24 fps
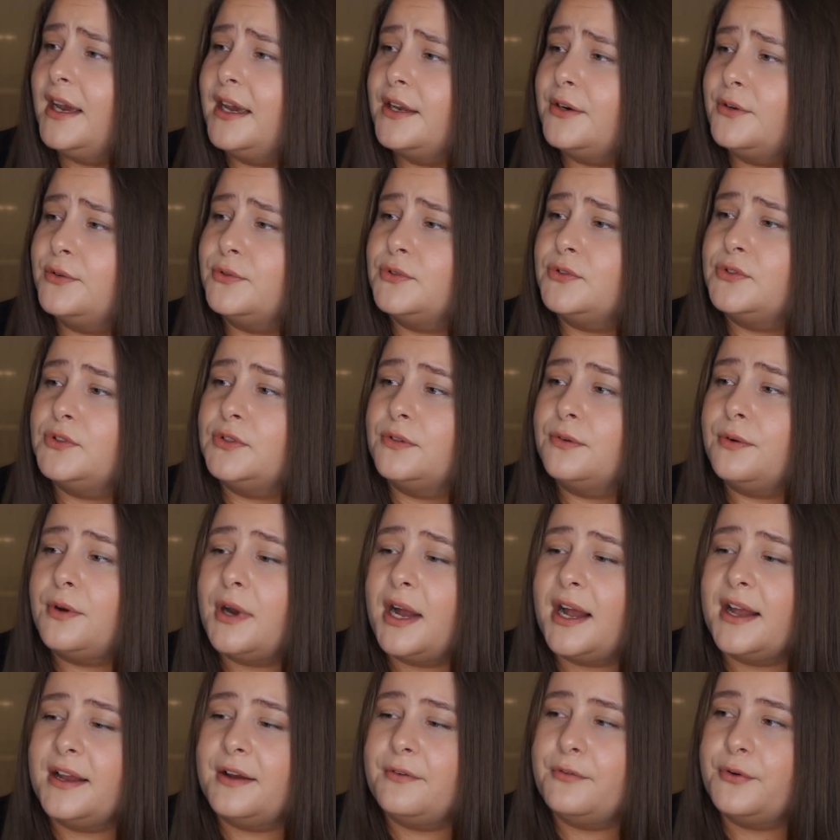And also
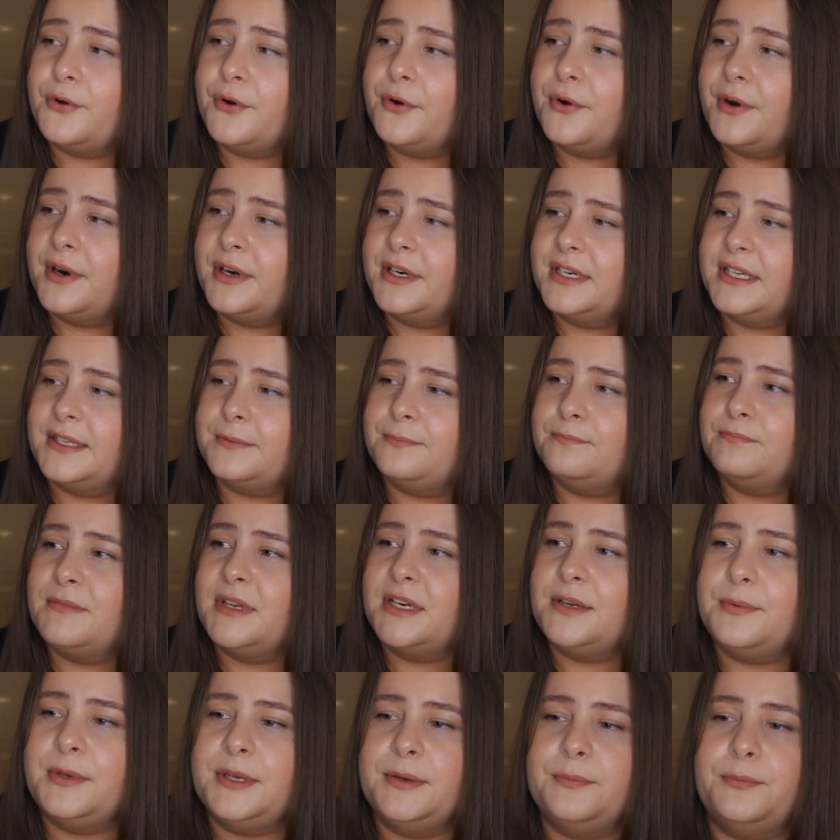I have heard that
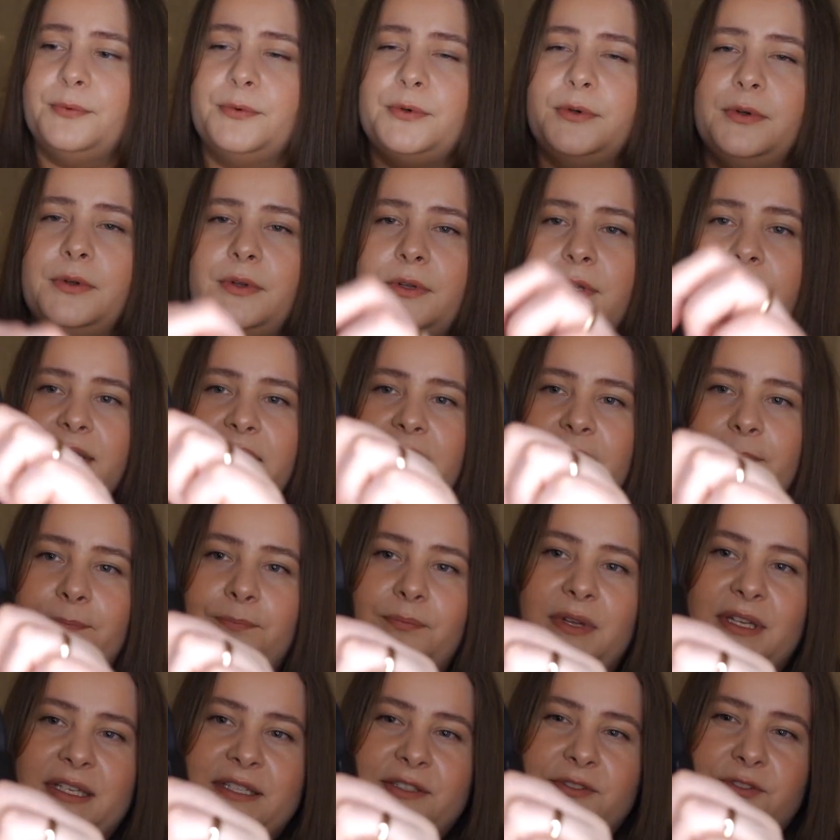many people
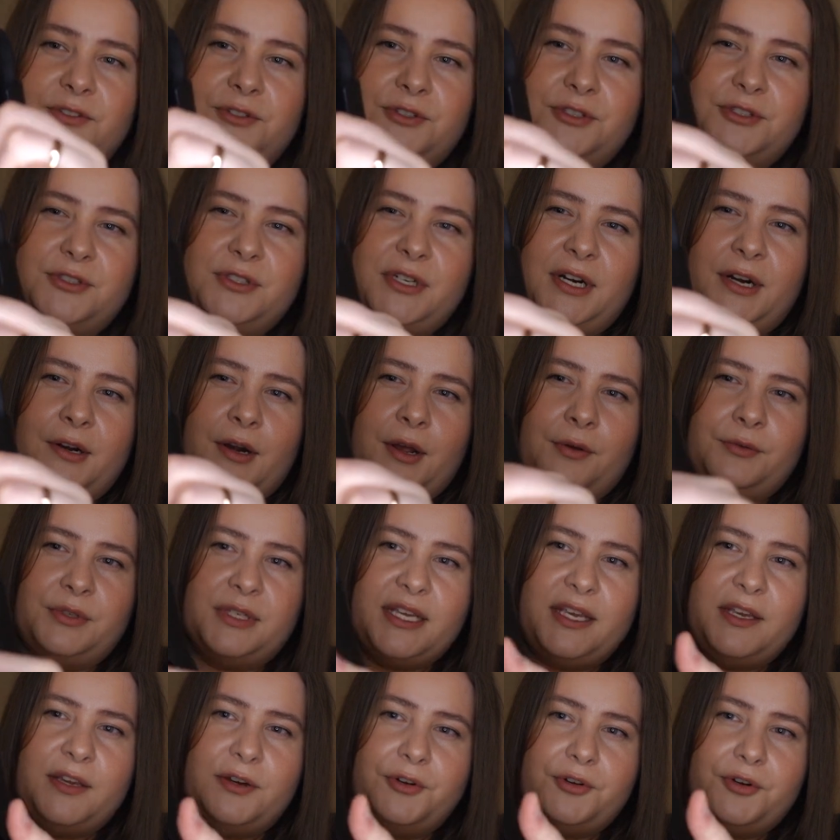get blisters around
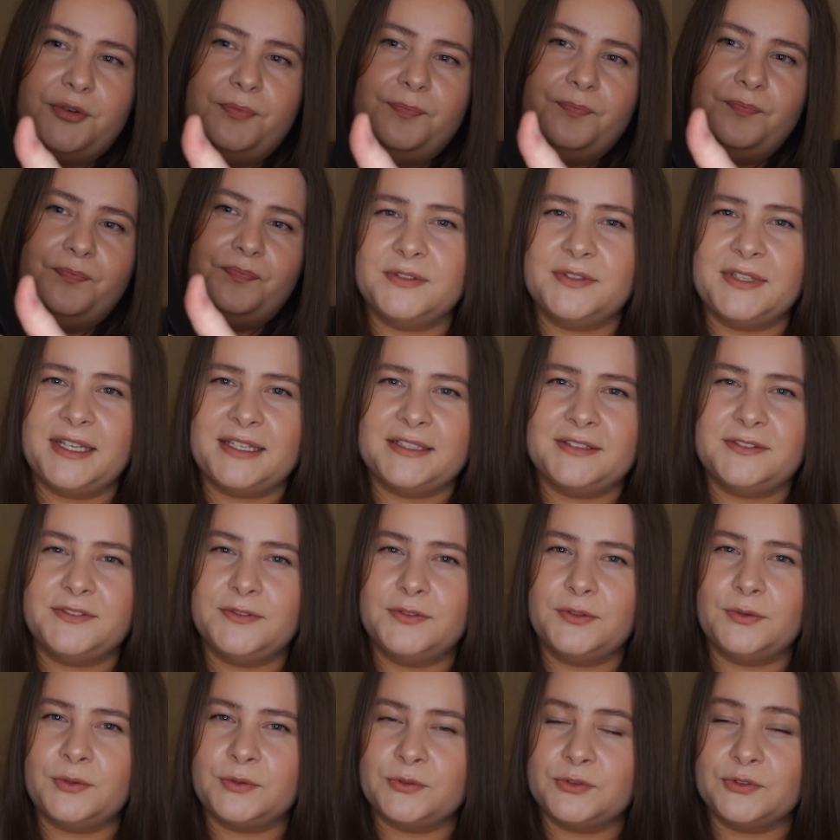here, so
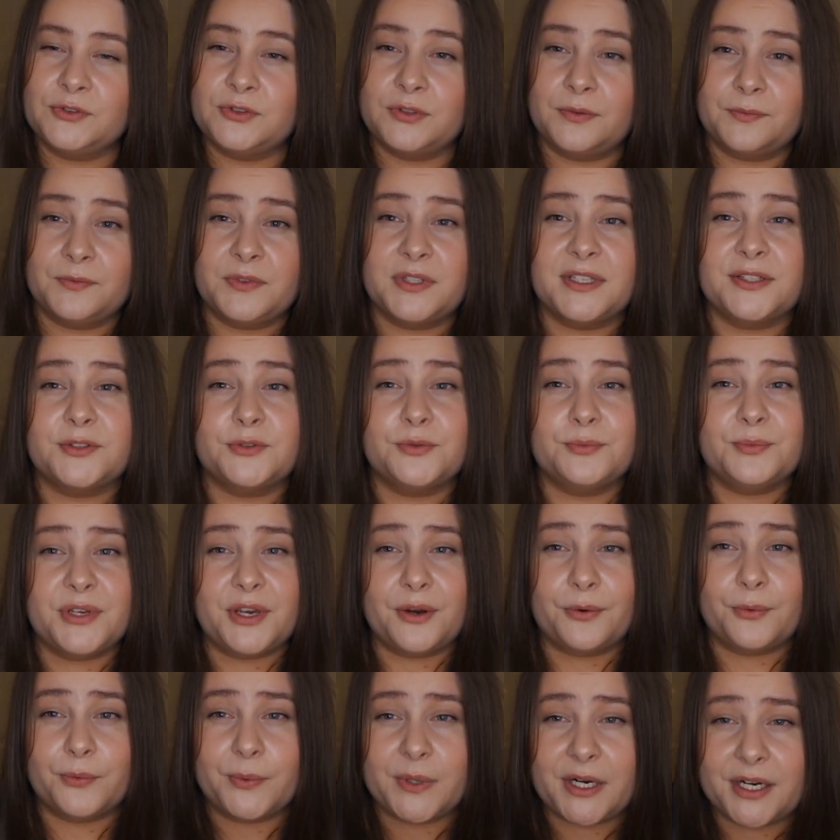that's also something to be
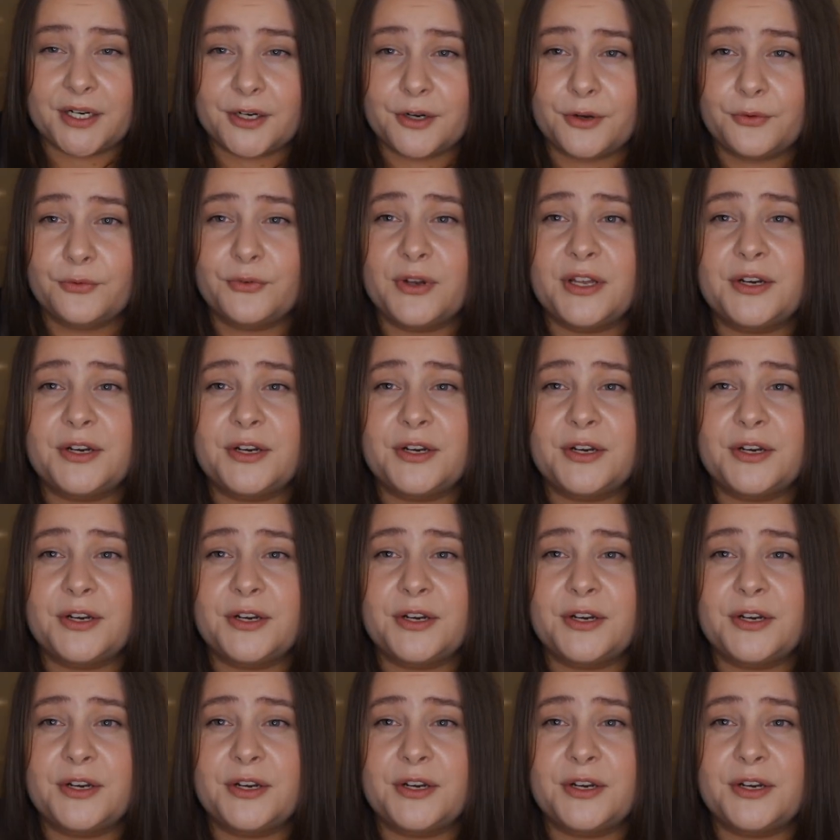aware of.